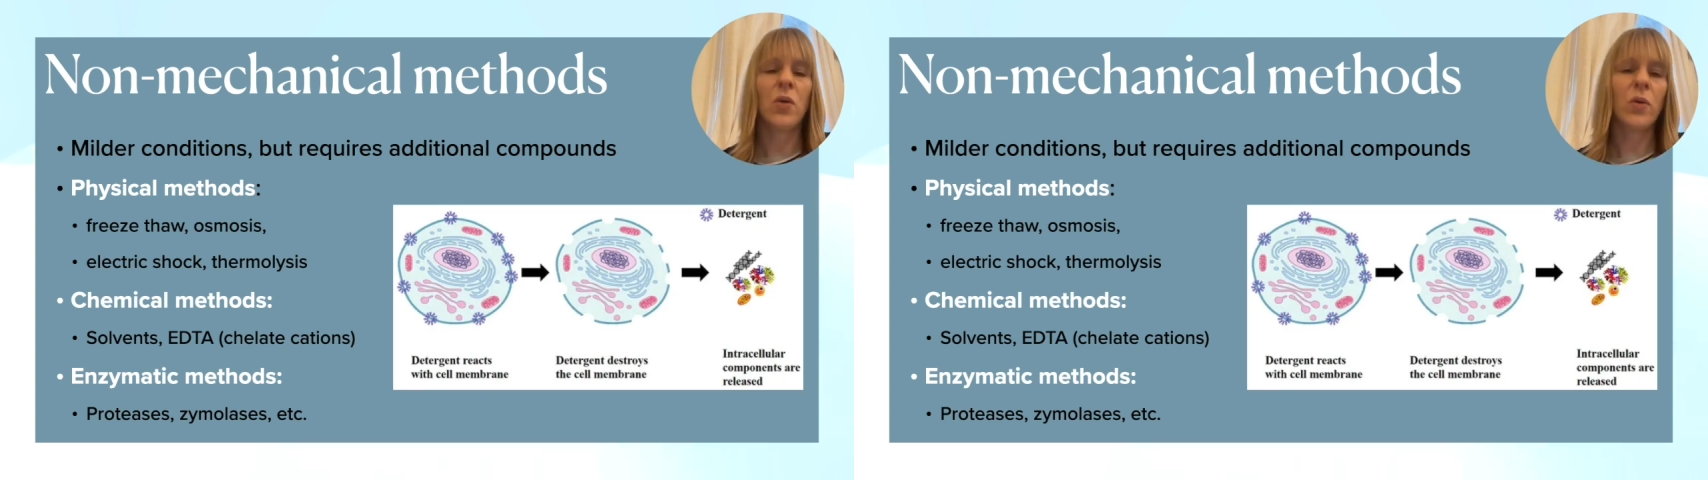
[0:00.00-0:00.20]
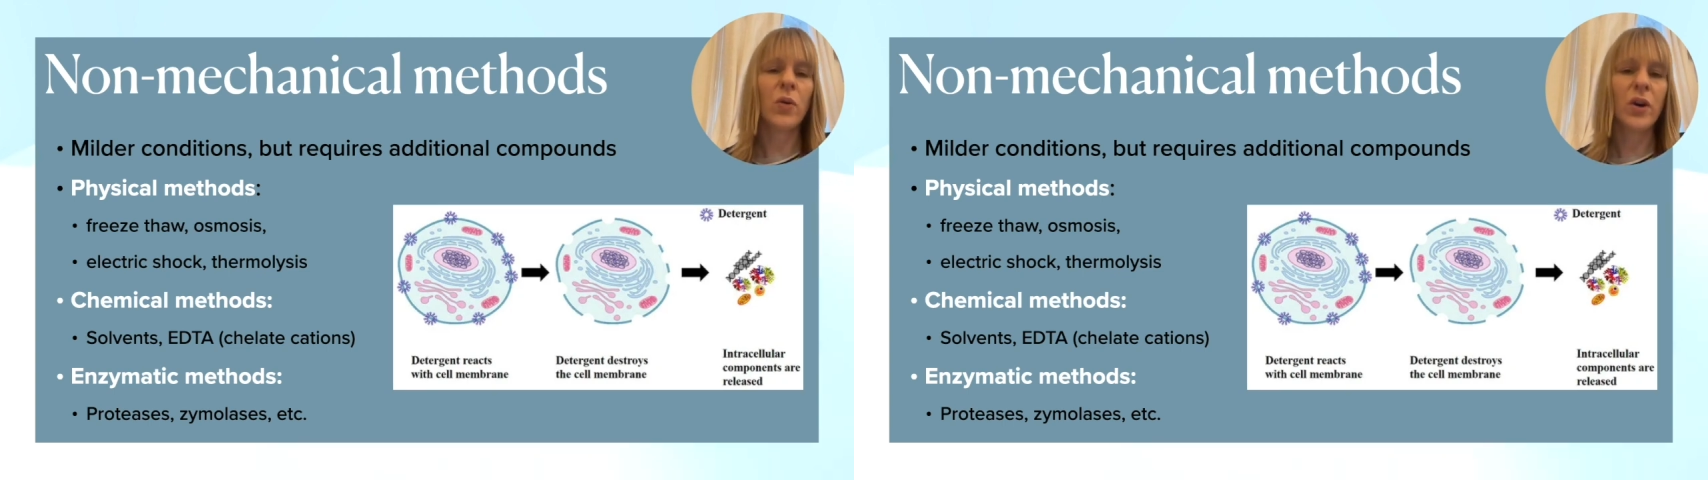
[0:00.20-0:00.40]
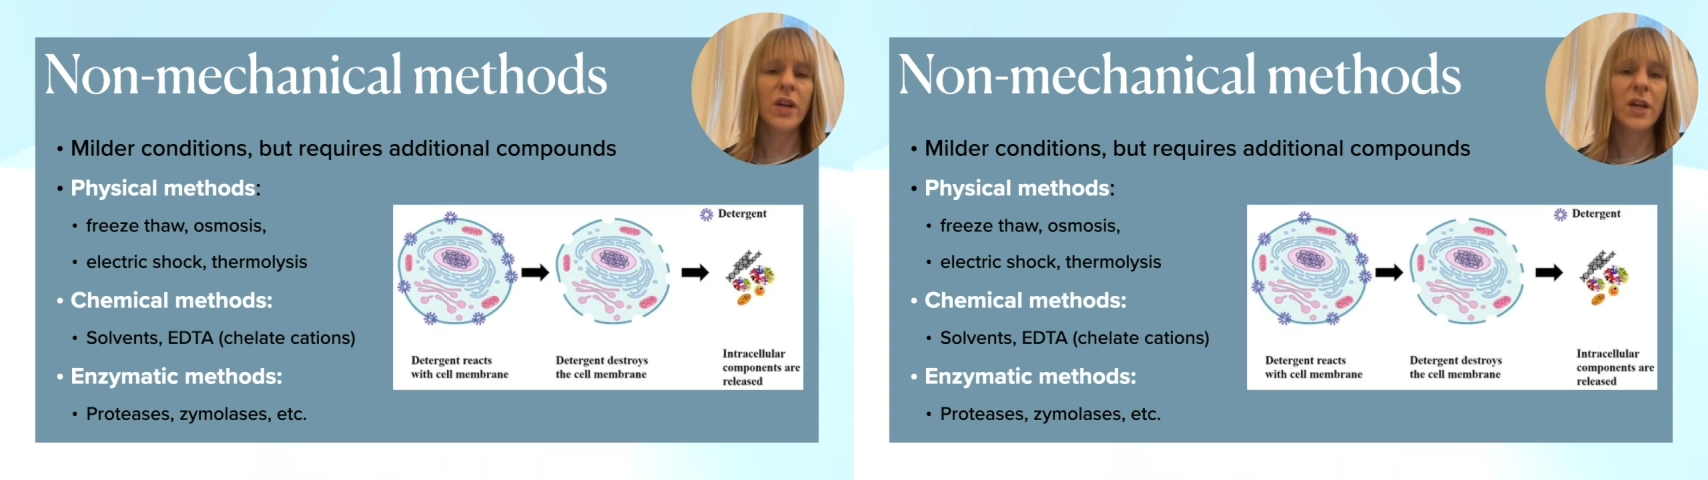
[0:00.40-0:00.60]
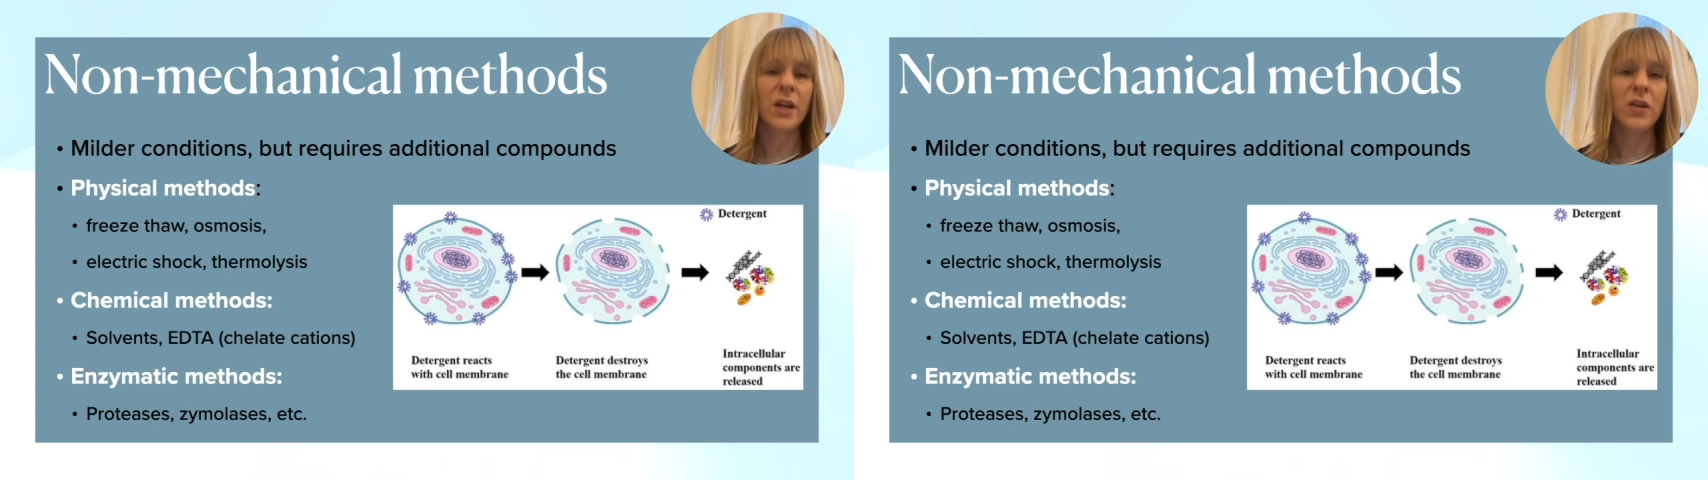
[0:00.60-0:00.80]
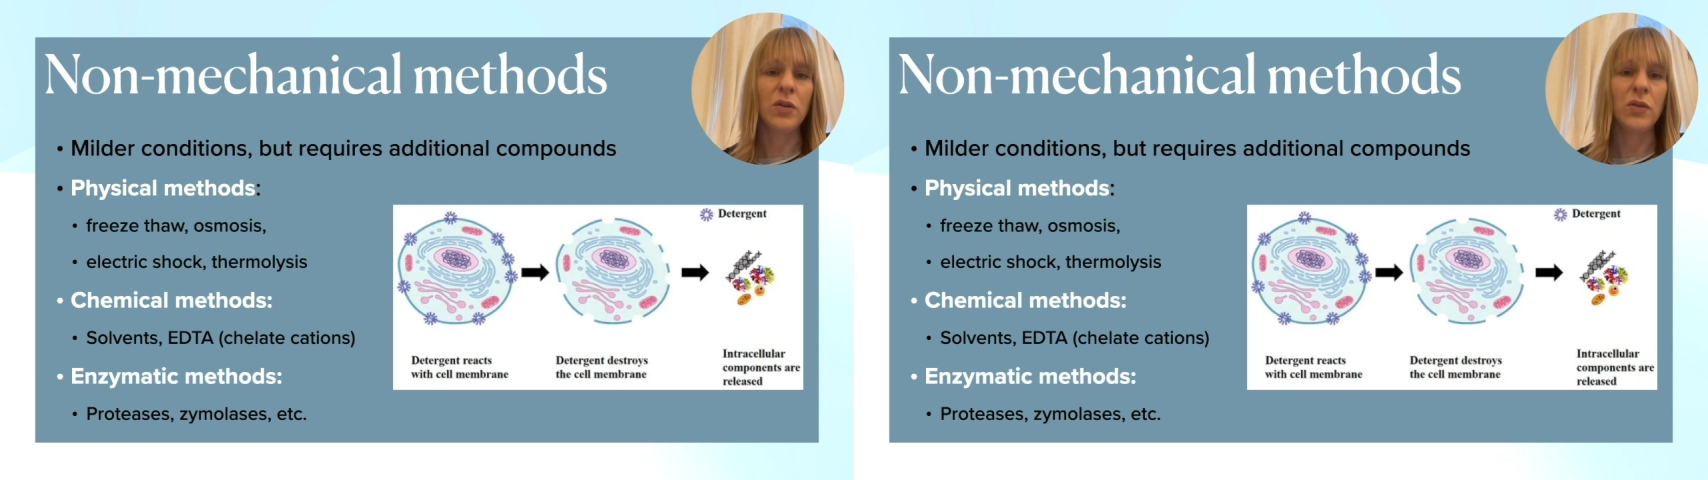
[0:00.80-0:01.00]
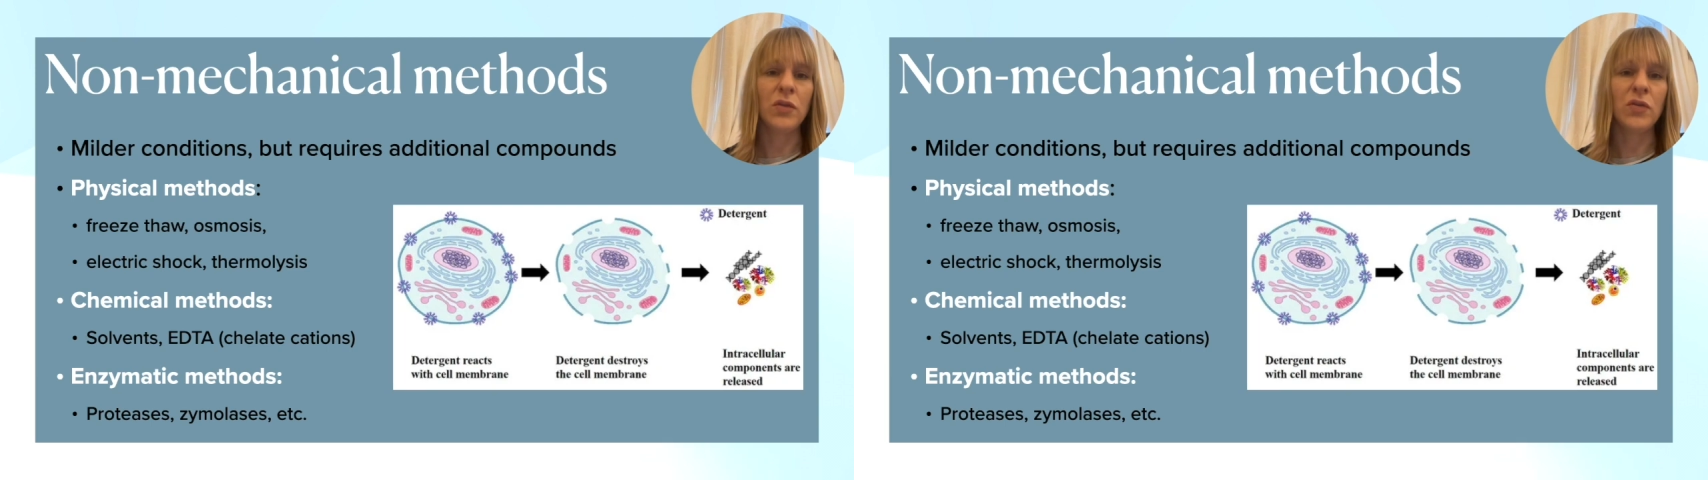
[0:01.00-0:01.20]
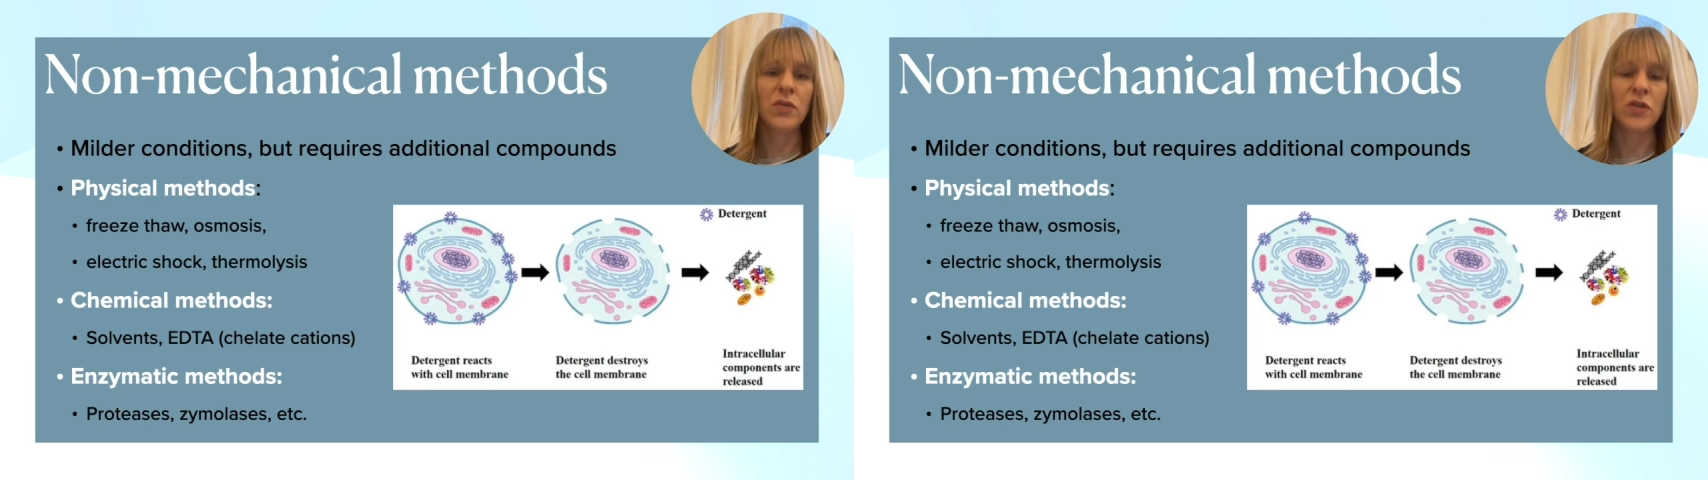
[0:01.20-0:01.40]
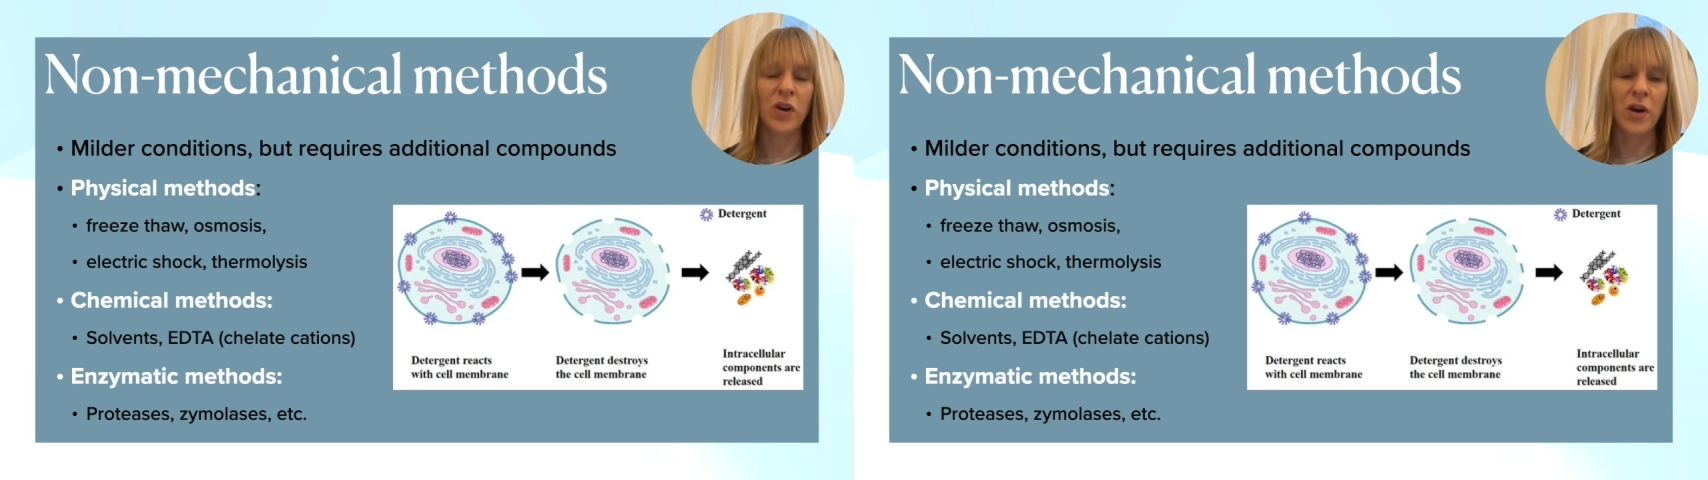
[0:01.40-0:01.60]
or you can use
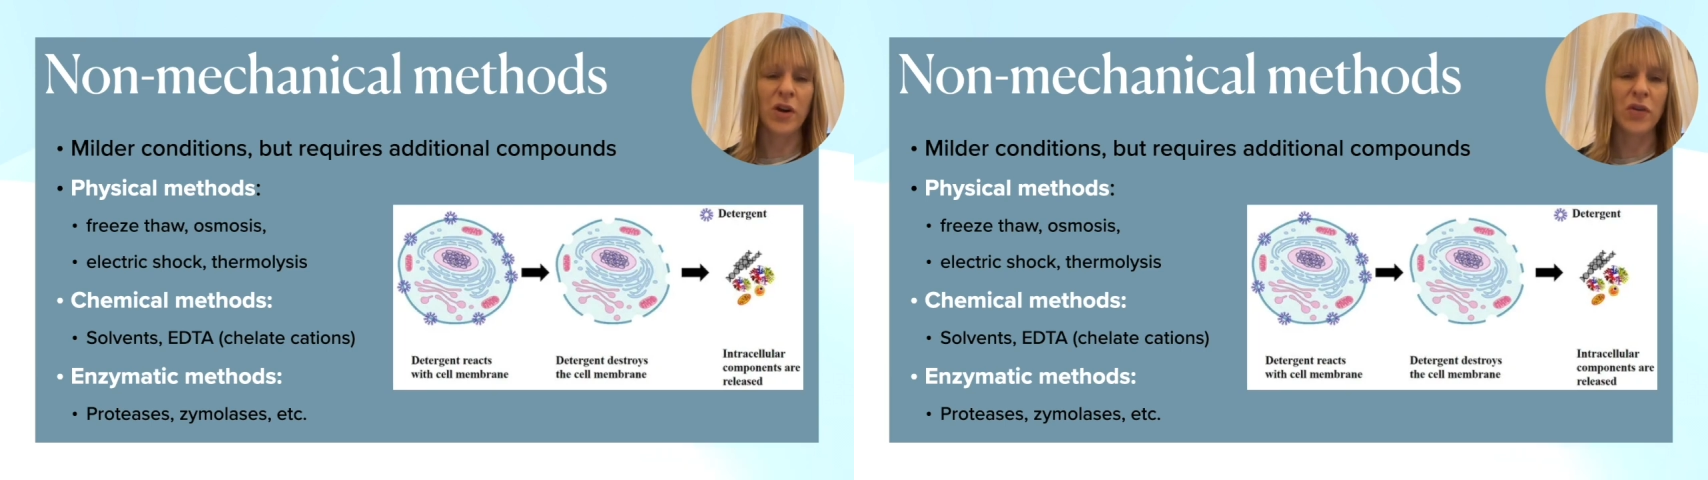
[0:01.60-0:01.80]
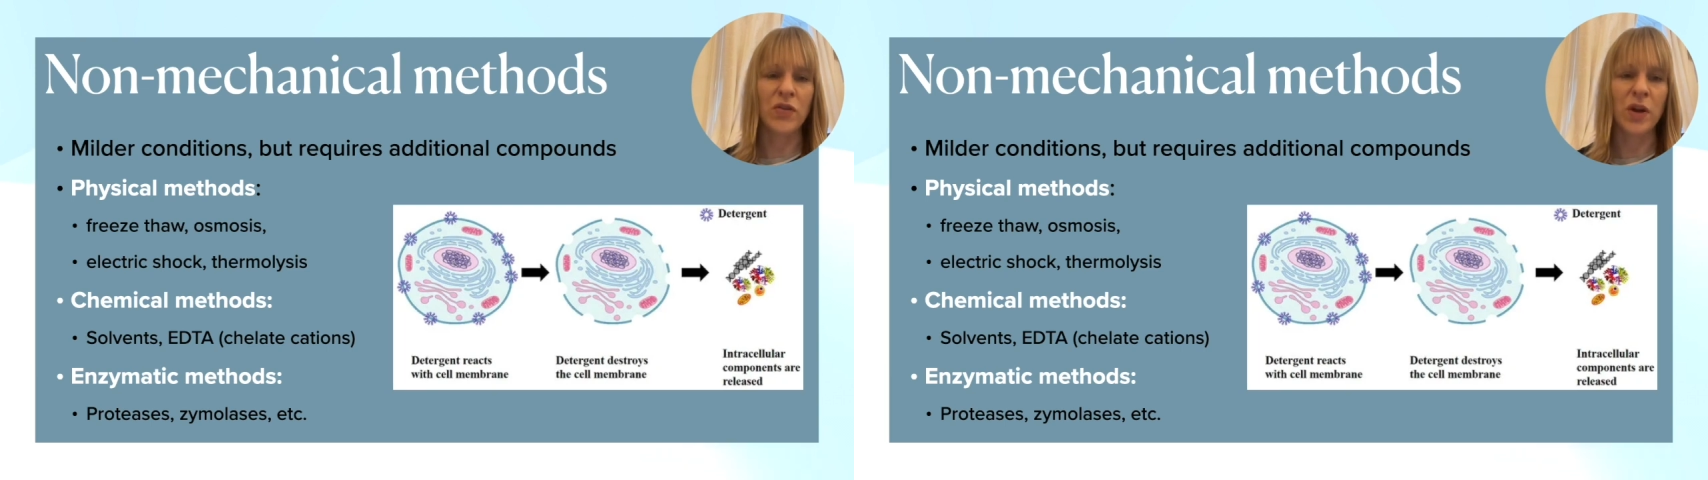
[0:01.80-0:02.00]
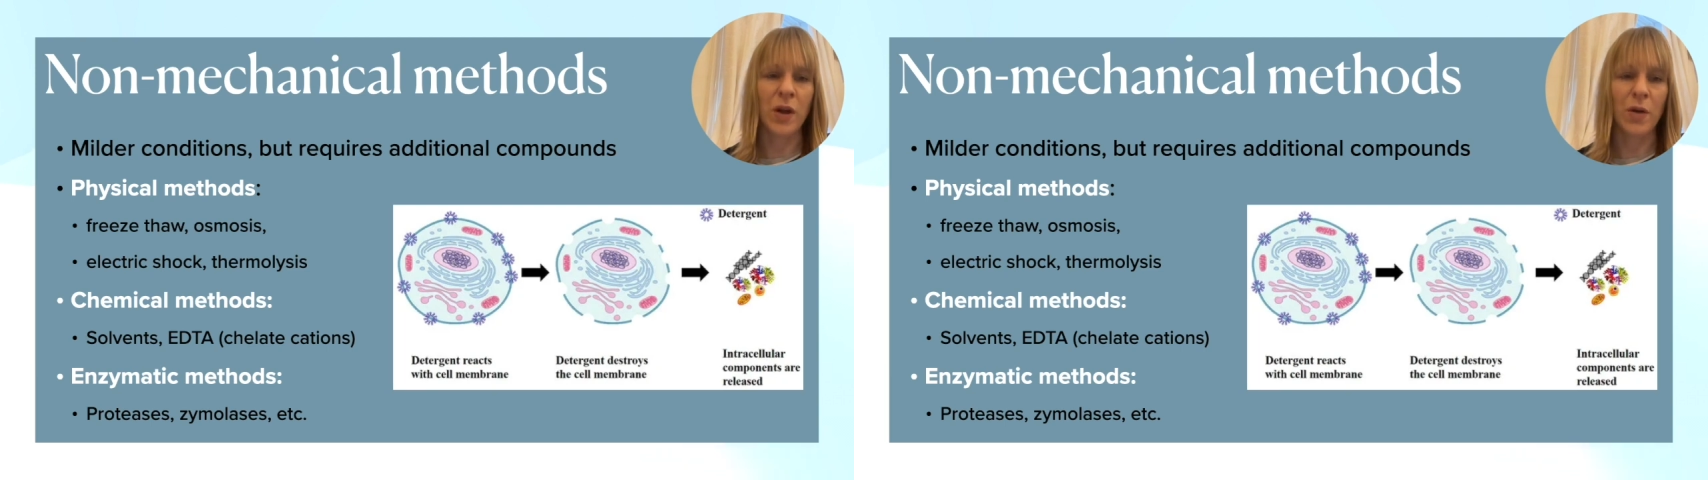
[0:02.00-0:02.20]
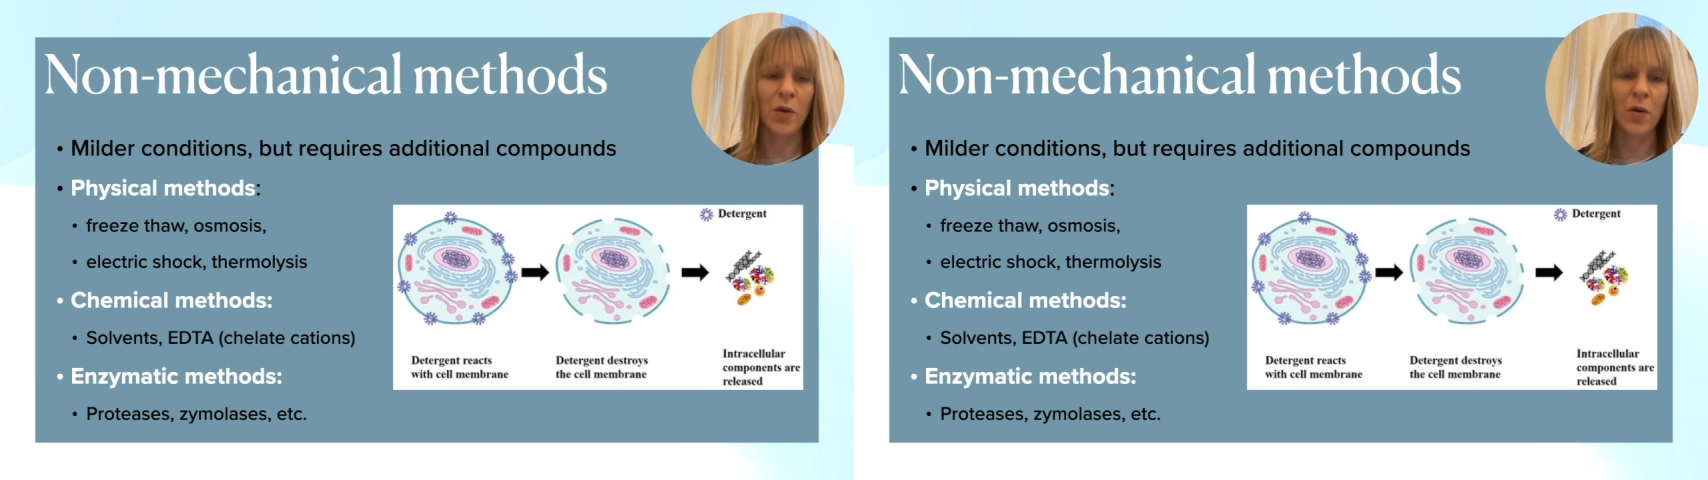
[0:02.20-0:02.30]
charged uh,